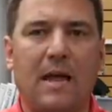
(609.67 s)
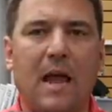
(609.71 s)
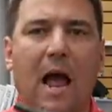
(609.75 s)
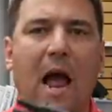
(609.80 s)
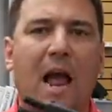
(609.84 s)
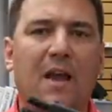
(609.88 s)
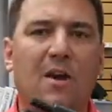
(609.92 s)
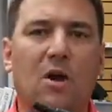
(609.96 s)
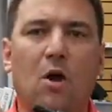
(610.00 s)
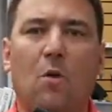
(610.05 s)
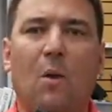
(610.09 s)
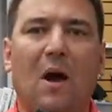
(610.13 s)

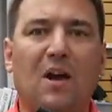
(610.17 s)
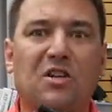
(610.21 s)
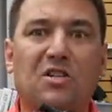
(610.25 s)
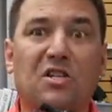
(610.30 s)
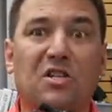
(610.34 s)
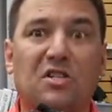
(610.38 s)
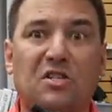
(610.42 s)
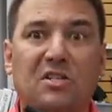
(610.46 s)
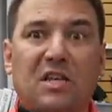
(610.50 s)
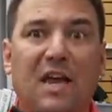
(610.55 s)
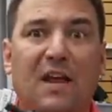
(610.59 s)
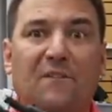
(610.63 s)
I know I
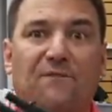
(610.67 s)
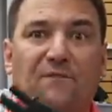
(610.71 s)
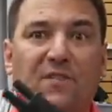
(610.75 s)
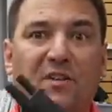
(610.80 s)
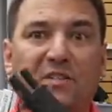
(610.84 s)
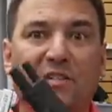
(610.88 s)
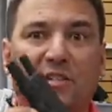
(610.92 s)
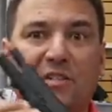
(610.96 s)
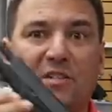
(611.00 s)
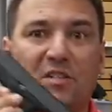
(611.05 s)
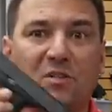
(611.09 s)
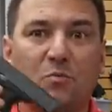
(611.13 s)
just said
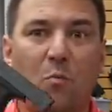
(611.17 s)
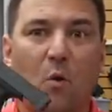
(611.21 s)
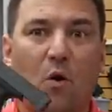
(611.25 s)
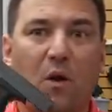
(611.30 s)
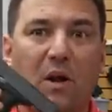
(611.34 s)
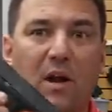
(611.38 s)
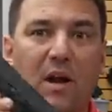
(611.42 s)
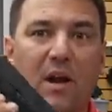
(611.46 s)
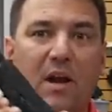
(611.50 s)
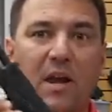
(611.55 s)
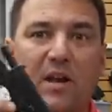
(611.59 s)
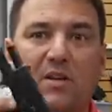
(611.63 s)
physics is
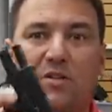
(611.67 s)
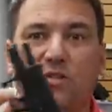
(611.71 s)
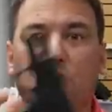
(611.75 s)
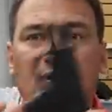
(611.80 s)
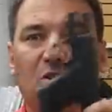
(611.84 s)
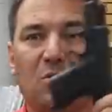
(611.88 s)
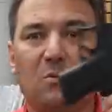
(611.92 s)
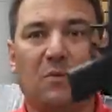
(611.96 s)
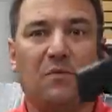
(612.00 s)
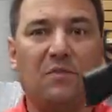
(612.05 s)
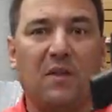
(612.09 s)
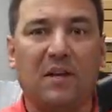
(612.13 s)
working against you.
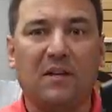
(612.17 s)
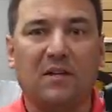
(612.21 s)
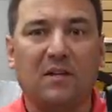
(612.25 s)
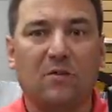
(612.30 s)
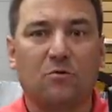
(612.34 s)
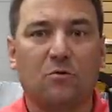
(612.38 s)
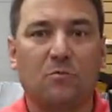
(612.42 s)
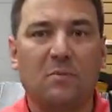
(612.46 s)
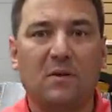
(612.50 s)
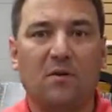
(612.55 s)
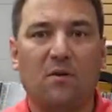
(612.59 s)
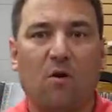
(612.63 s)
You would think this
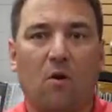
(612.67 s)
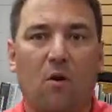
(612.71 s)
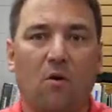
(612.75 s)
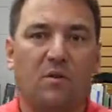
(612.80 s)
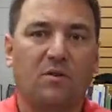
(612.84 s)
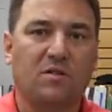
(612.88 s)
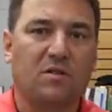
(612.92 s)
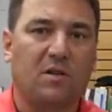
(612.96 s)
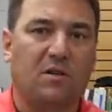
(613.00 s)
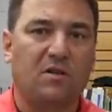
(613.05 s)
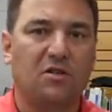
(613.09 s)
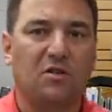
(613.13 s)
would be the
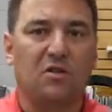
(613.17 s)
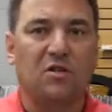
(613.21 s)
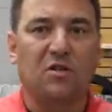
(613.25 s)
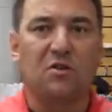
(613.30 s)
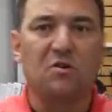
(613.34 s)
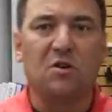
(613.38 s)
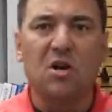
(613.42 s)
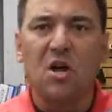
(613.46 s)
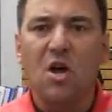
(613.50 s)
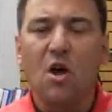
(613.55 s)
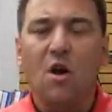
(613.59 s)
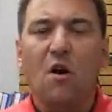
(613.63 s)
hardest gun to
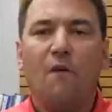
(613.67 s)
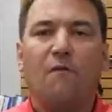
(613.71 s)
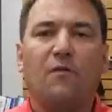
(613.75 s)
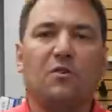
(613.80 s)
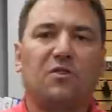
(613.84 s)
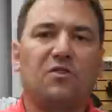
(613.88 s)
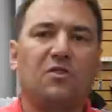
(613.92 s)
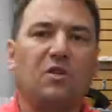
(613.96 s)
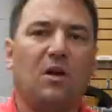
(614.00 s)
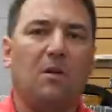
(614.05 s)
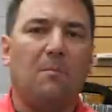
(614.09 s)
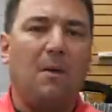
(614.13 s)
shoot. For
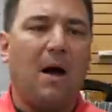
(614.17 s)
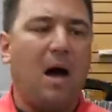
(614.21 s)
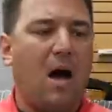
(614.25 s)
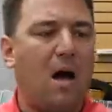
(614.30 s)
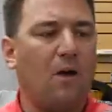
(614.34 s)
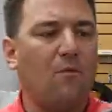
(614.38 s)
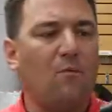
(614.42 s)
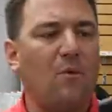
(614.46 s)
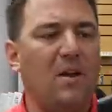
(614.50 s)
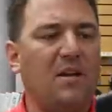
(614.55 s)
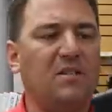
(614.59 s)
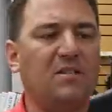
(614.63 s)
some
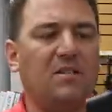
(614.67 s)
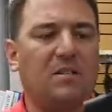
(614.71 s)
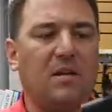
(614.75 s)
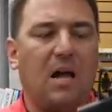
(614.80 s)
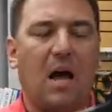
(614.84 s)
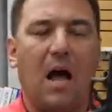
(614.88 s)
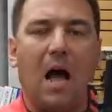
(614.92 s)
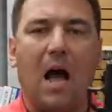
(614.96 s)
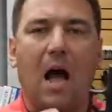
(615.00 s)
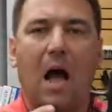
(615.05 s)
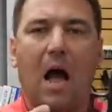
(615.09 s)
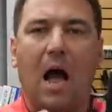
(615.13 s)
odd reason,
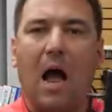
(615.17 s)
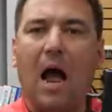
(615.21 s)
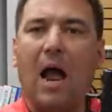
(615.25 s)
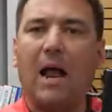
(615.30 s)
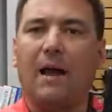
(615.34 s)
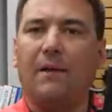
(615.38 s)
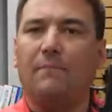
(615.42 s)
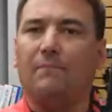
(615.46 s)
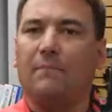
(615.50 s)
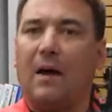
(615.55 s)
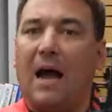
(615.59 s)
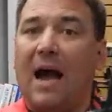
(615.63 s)

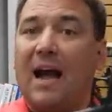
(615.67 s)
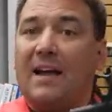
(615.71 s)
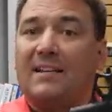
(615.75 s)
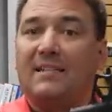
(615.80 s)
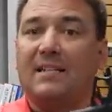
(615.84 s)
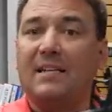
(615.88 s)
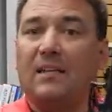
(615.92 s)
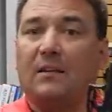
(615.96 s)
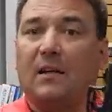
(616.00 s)
I see a